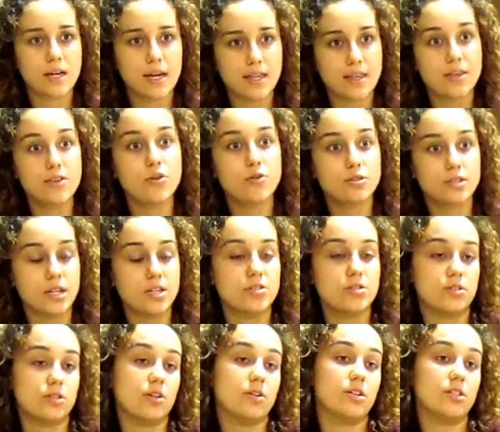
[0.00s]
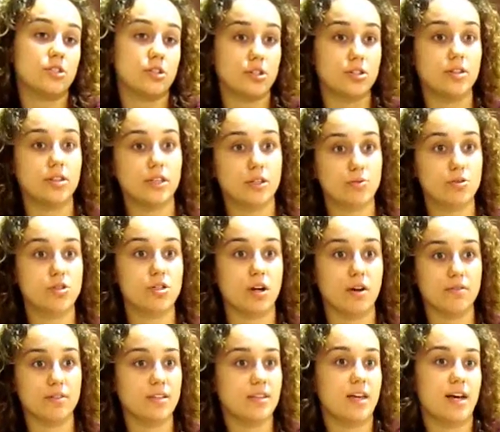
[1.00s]
And then those tensions are internally
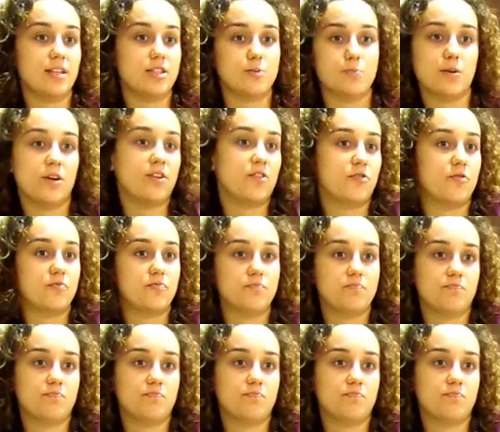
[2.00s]
resolved, and that's part of